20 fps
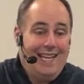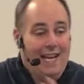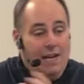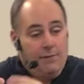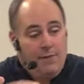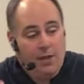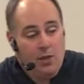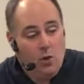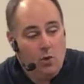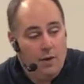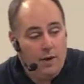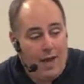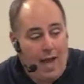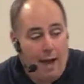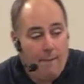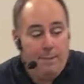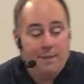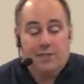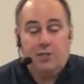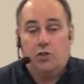And if they go in
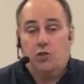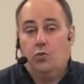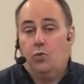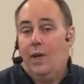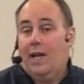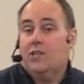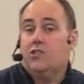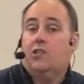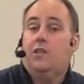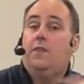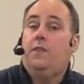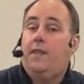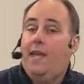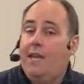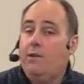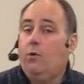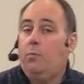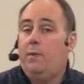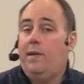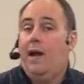opposite direction,
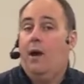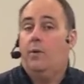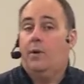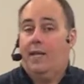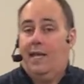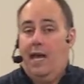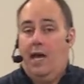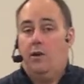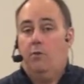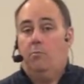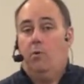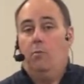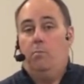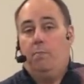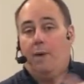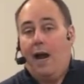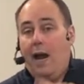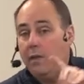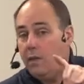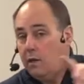they will be held accountable
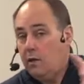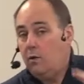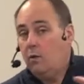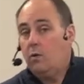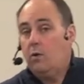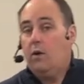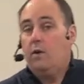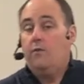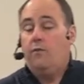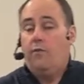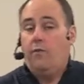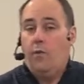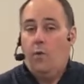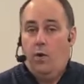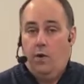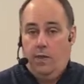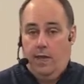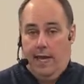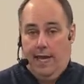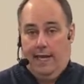by the Lord
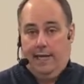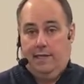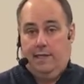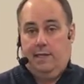for that.